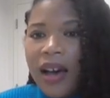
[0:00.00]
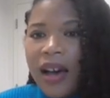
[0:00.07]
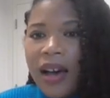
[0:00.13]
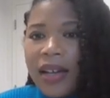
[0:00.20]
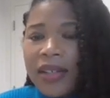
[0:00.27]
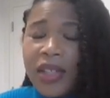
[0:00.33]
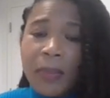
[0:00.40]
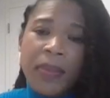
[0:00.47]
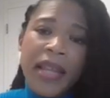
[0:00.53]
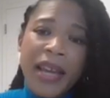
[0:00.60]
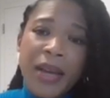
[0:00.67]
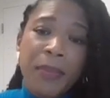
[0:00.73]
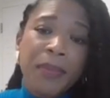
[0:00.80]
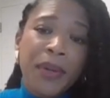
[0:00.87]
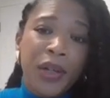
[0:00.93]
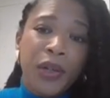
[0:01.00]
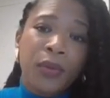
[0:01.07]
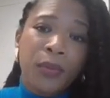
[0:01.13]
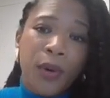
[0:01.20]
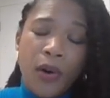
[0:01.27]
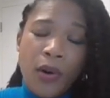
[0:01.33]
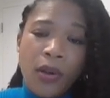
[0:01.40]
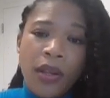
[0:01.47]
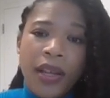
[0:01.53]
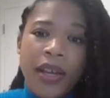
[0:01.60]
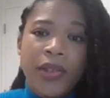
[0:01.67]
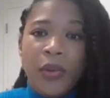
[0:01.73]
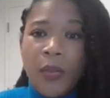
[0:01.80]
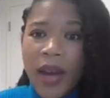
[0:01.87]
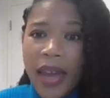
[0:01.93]
uh, to play a bigger role
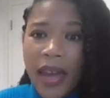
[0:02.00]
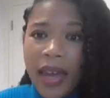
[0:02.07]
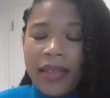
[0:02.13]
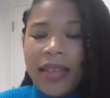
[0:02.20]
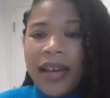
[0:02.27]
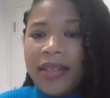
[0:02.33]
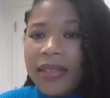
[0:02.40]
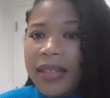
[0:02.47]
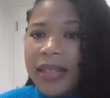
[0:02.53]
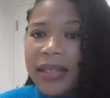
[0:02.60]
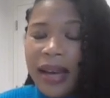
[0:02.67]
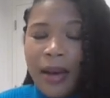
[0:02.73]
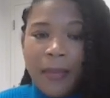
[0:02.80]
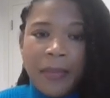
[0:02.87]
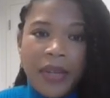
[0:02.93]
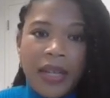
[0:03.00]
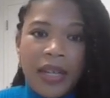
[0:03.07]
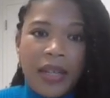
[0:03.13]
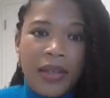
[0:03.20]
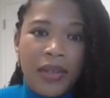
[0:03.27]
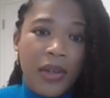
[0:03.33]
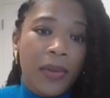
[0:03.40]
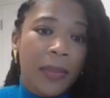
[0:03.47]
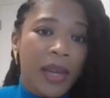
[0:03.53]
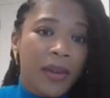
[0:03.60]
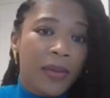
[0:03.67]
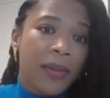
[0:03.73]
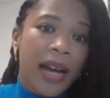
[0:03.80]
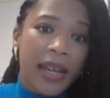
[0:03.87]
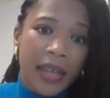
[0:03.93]
in the way that these companies are
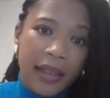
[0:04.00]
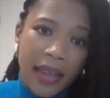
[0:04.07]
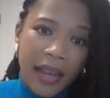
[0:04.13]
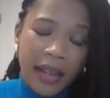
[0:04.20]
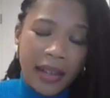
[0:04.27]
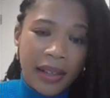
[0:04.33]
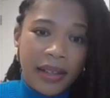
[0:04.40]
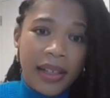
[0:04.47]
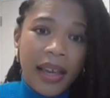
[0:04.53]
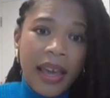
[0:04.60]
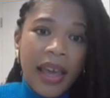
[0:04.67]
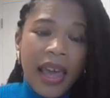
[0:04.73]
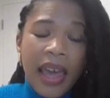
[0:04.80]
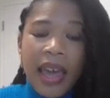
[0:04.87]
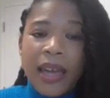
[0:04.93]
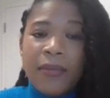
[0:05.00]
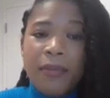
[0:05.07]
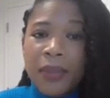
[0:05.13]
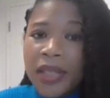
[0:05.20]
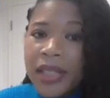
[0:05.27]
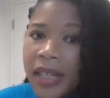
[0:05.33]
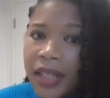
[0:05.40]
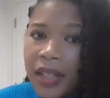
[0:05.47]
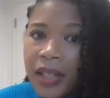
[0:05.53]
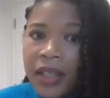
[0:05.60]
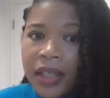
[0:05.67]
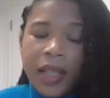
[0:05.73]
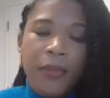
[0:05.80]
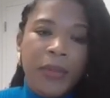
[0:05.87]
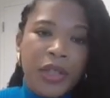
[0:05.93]
being regulated. And
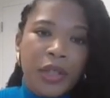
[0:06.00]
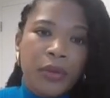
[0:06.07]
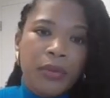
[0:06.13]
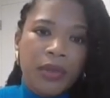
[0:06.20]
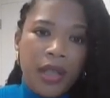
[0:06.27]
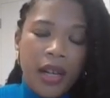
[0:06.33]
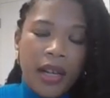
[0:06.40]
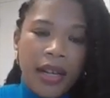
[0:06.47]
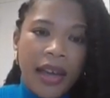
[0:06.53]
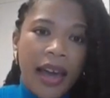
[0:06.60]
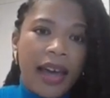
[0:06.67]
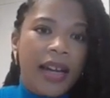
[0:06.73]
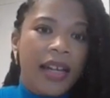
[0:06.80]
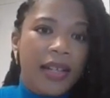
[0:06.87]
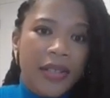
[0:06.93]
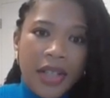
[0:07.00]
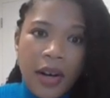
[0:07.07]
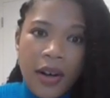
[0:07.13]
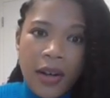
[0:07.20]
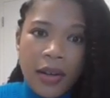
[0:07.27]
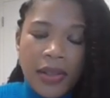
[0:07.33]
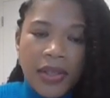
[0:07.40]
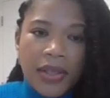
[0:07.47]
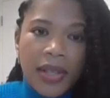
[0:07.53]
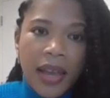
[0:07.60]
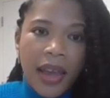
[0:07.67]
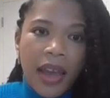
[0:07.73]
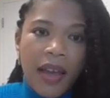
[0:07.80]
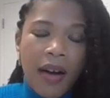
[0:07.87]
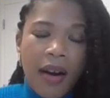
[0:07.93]
particularly when you look at adults,
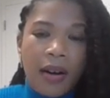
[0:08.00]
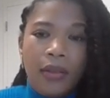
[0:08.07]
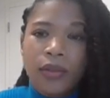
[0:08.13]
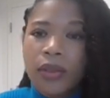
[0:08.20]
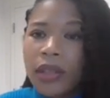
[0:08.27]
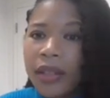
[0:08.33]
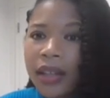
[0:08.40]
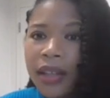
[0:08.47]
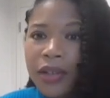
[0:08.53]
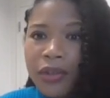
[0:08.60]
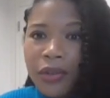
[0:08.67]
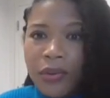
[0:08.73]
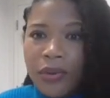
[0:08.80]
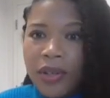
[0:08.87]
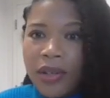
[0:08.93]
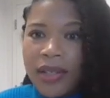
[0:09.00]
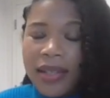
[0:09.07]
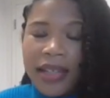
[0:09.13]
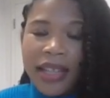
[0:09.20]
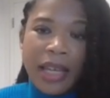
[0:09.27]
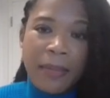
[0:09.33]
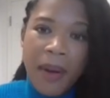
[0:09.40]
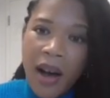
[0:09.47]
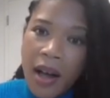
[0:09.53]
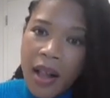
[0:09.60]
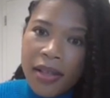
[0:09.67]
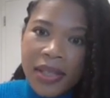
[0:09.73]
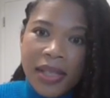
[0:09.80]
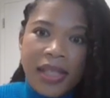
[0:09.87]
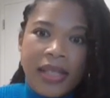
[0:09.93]
they are looking towards key
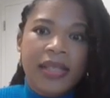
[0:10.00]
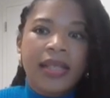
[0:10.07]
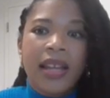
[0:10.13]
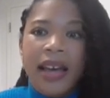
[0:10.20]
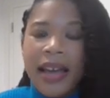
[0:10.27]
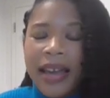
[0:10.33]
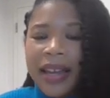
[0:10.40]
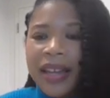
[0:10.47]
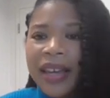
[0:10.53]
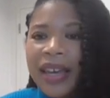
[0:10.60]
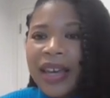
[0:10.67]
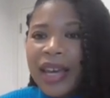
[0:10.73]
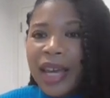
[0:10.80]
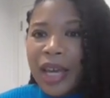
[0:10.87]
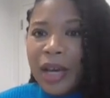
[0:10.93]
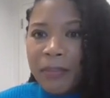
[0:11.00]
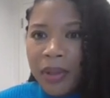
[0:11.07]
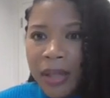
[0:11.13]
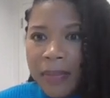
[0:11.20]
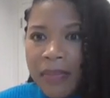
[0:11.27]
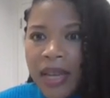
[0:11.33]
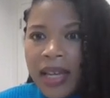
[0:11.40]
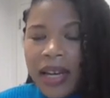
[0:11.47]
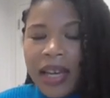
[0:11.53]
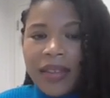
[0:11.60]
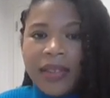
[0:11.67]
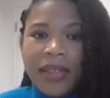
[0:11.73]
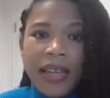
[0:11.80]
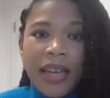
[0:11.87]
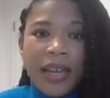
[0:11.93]
policies like
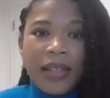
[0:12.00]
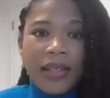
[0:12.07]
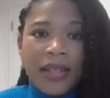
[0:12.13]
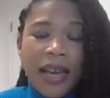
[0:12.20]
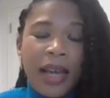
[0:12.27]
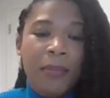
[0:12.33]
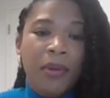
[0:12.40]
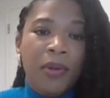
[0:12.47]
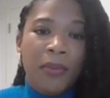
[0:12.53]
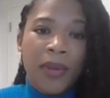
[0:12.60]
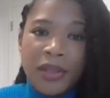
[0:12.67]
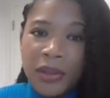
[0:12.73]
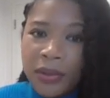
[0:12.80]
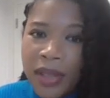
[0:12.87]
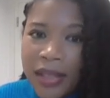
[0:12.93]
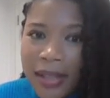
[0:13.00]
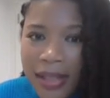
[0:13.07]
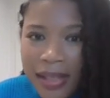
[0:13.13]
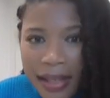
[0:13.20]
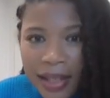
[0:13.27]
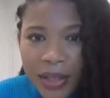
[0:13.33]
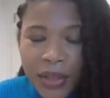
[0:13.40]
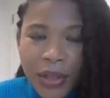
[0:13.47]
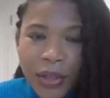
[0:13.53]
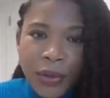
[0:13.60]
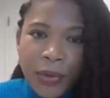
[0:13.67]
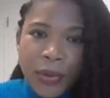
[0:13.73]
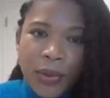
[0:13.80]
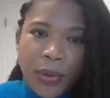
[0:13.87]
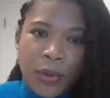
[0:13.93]
implementing things like parental consent to
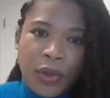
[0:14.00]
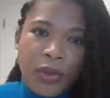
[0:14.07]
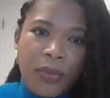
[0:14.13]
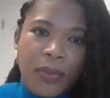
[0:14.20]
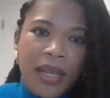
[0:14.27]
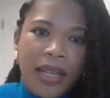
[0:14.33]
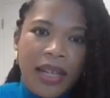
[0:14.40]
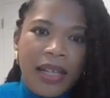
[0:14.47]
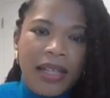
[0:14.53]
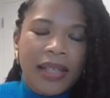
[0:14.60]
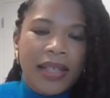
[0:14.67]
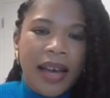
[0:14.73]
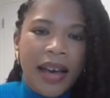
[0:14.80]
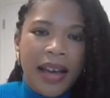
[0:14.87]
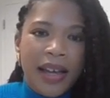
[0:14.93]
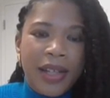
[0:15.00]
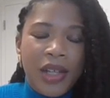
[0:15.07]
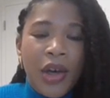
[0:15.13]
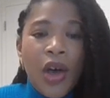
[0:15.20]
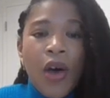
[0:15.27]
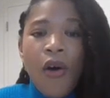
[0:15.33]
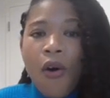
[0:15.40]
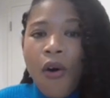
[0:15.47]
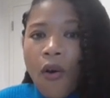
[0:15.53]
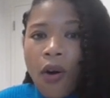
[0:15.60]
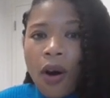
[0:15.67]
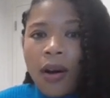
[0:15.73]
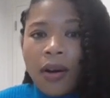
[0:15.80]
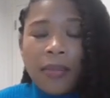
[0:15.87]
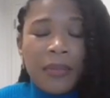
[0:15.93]
use social media sites,
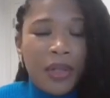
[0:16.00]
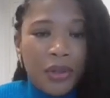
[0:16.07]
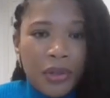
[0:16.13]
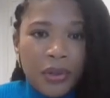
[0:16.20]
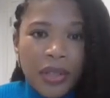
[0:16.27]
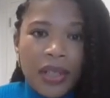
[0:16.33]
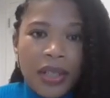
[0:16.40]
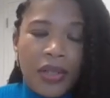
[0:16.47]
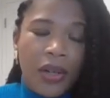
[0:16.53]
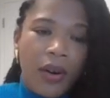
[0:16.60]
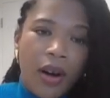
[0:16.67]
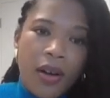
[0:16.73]
or majorities are